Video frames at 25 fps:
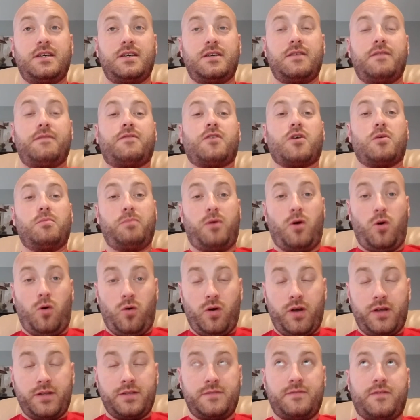
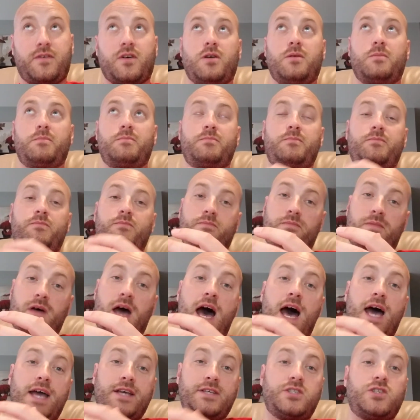from
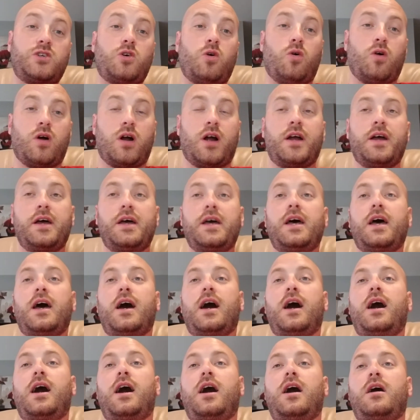high score.
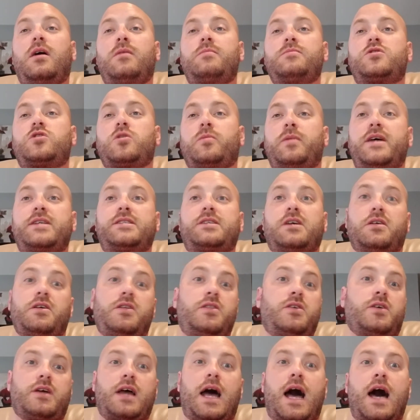So basically,
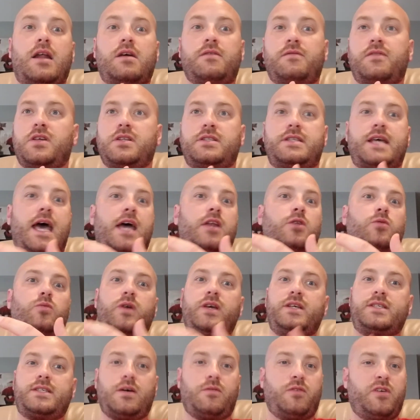they're out of the 10
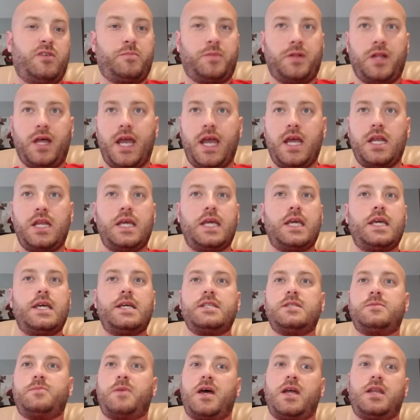weeks that we played, he
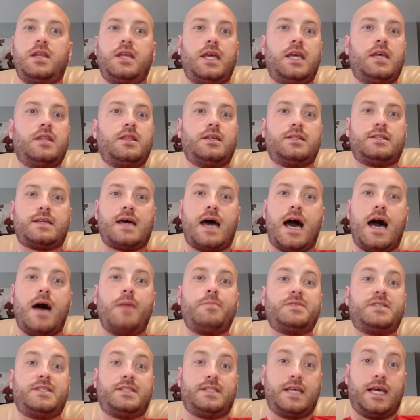has been in the
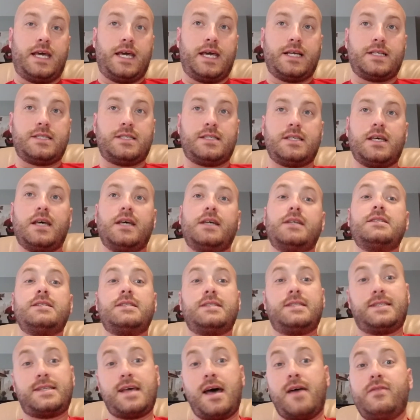top 6
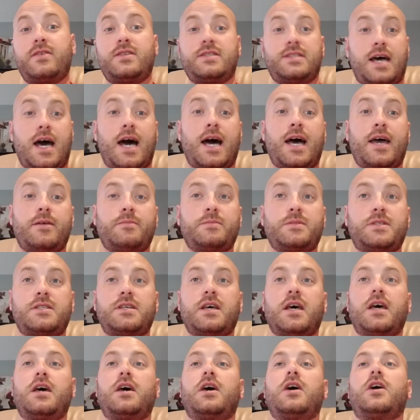7 times,
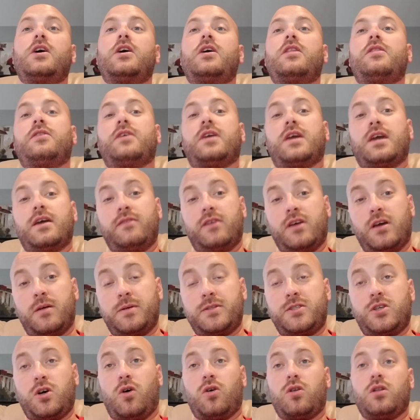giving him a
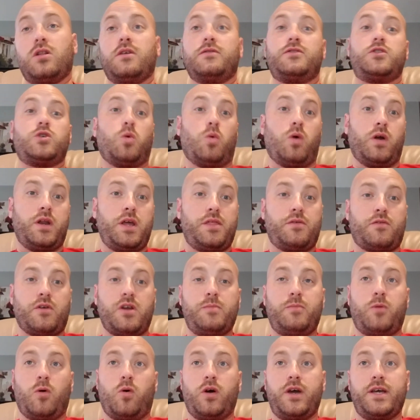total of 23
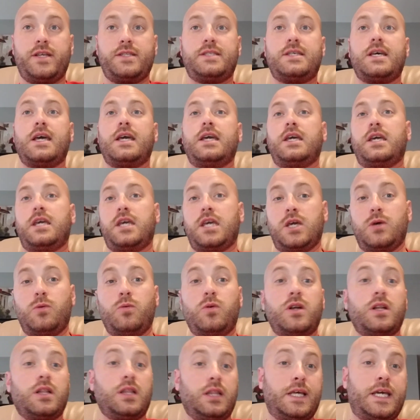points. He
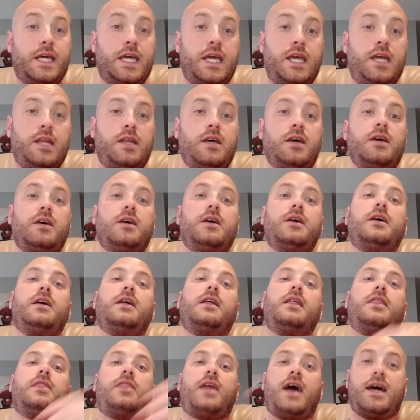would lead
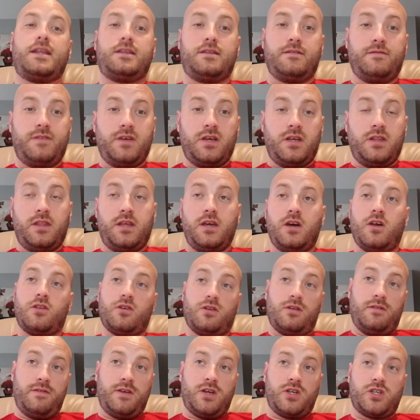the other
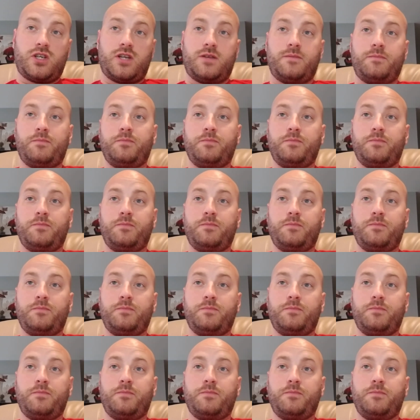division.